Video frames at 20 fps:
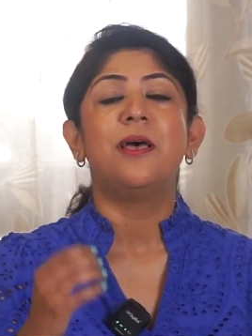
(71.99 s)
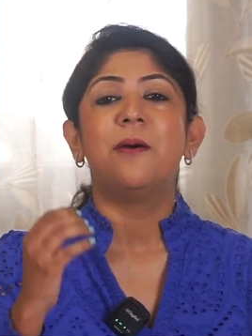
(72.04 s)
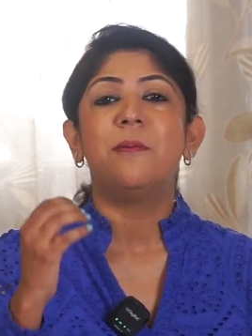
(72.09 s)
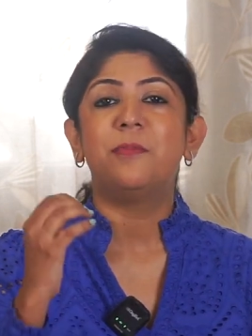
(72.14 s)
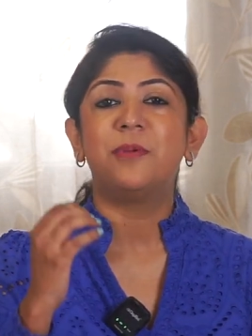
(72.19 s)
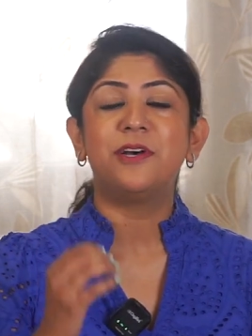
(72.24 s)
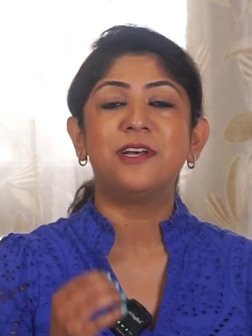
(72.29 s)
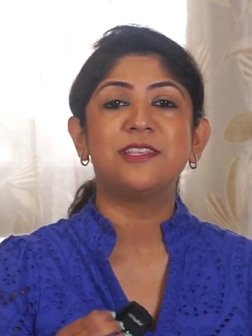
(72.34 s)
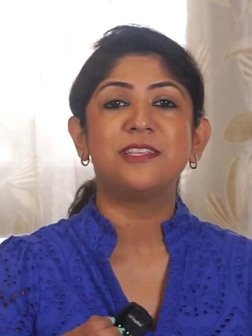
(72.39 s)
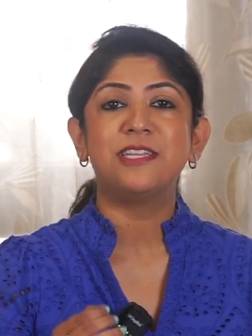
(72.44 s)

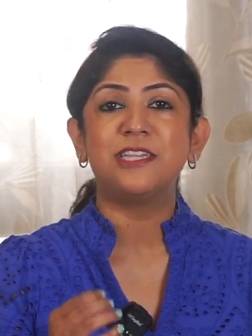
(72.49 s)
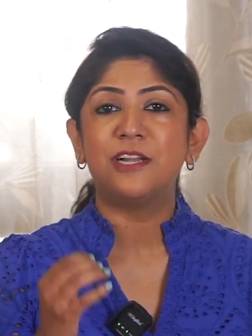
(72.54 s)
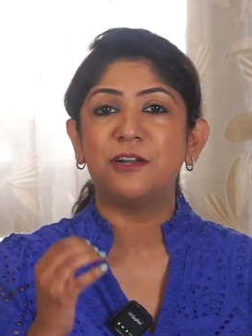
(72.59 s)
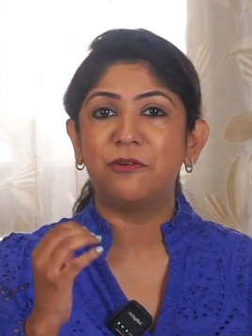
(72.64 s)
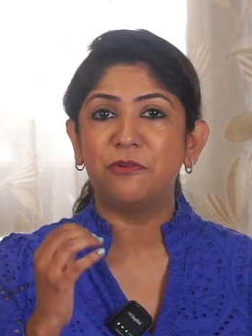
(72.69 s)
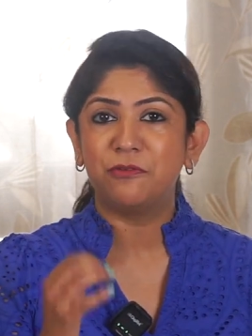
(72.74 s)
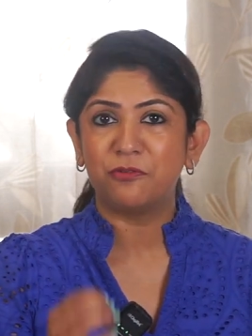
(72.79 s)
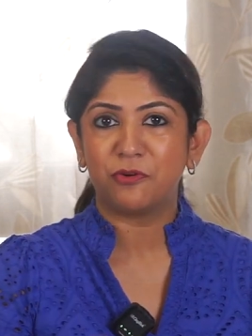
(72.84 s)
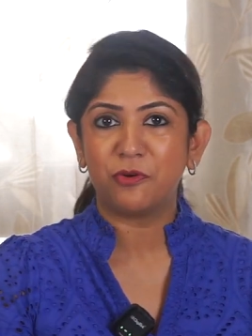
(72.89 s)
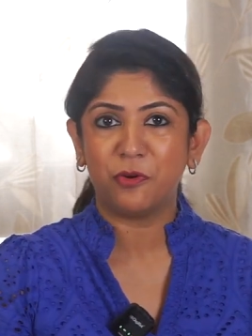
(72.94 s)
personal
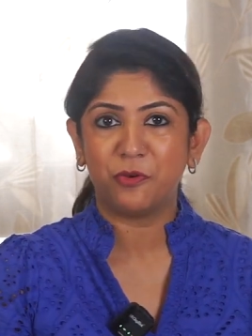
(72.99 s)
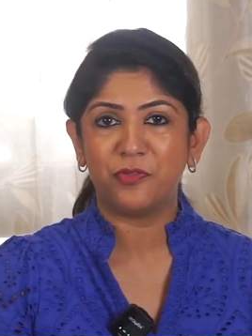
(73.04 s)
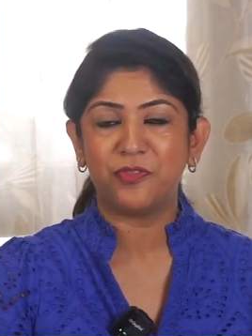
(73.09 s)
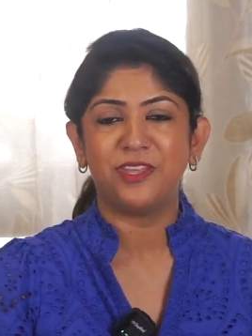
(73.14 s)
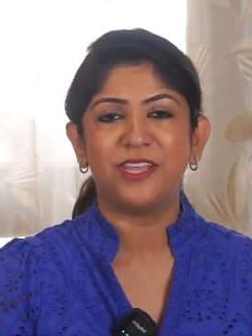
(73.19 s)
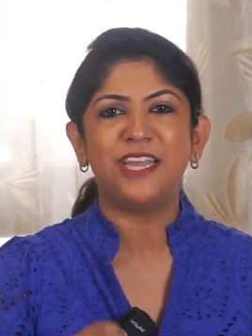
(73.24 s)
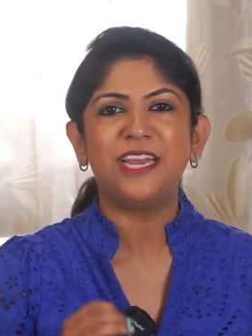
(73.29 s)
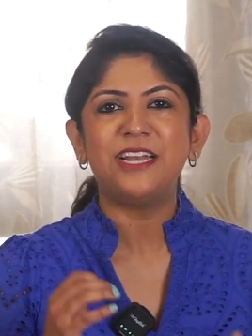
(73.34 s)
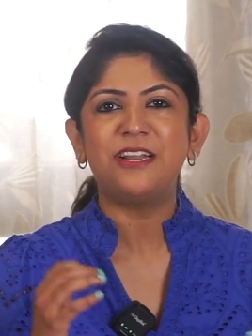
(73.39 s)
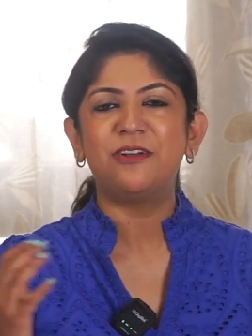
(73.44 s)
growth
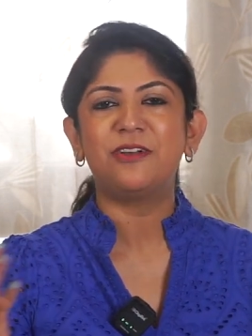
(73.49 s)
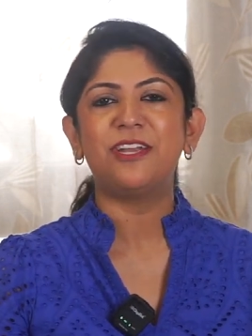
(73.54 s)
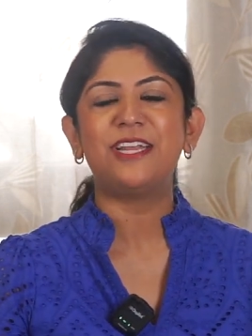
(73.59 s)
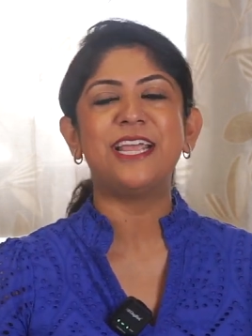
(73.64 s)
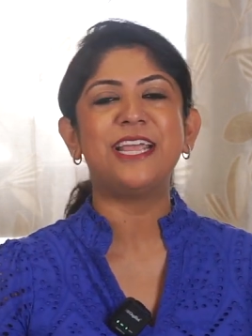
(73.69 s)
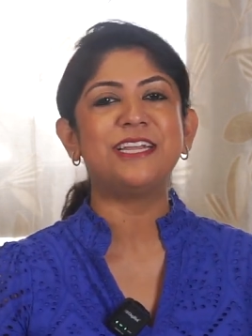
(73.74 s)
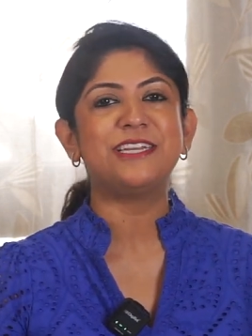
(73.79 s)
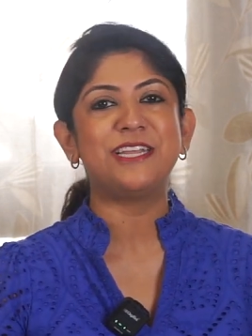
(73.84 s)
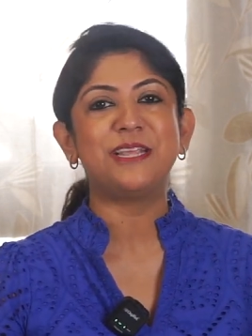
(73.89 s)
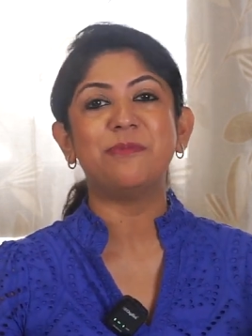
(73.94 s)
in
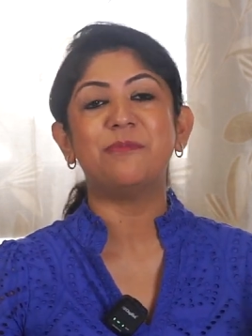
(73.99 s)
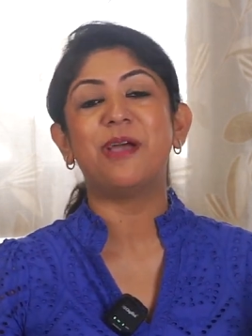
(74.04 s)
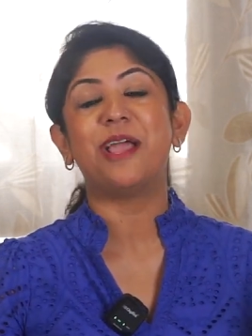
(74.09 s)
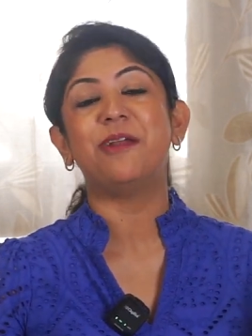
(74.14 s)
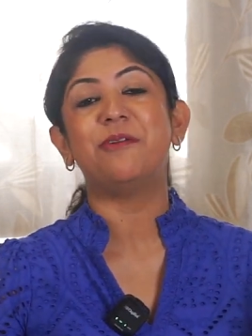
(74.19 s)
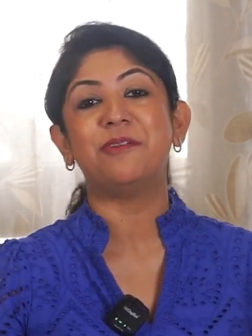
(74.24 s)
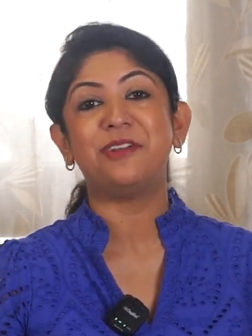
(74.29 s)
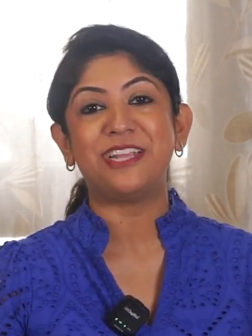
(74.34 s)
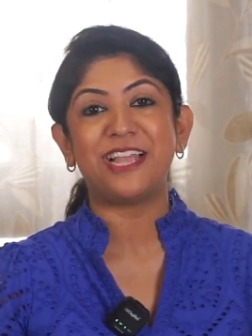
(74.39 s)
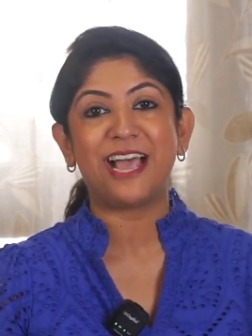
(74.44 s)
creating my
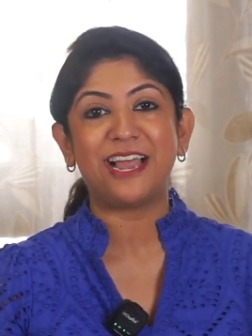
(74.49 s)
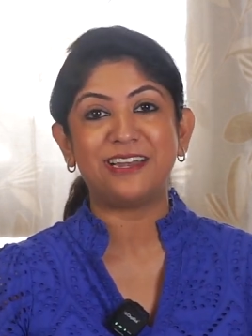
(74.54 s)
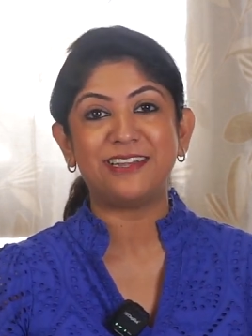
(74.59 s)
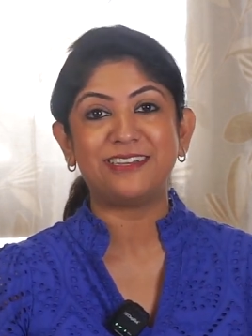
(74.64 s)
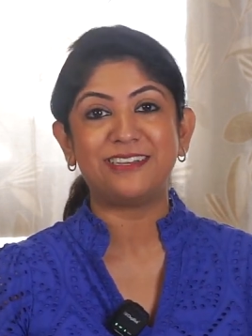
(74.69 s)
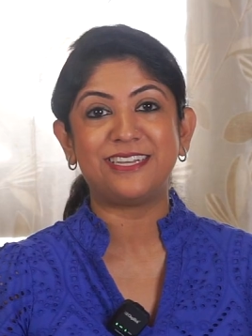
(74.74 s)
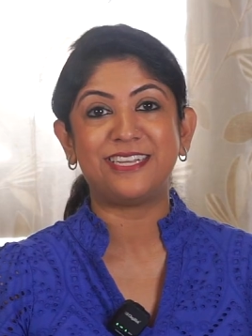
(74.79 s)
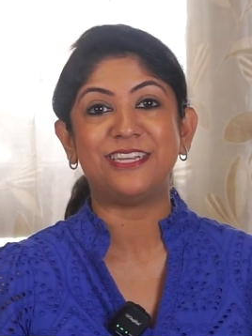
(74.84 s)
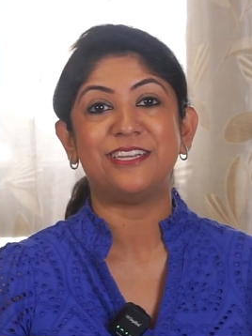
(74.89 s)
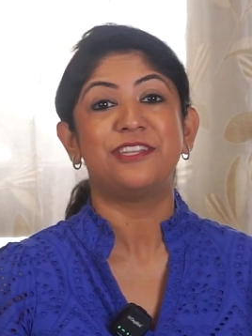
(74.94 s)

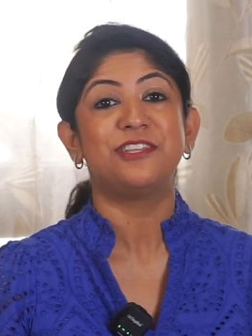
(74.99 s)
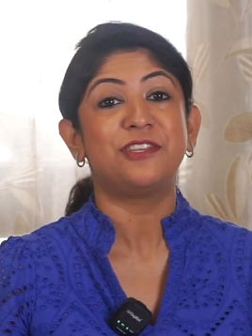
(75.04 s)
reality.